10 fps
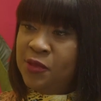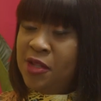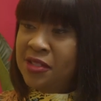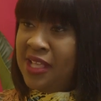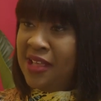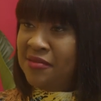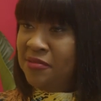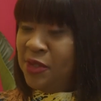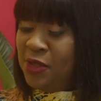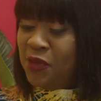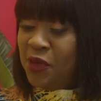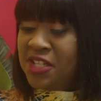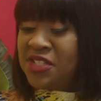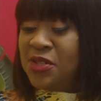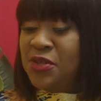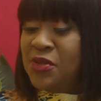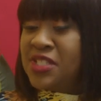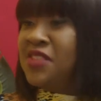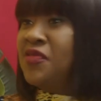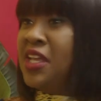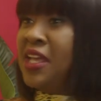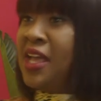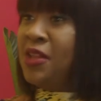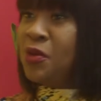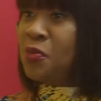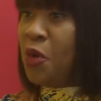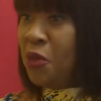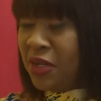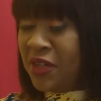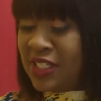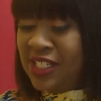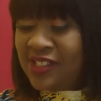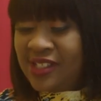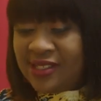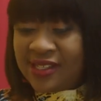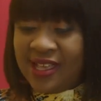Well done. We look forward to you receiving a lot more recognitions.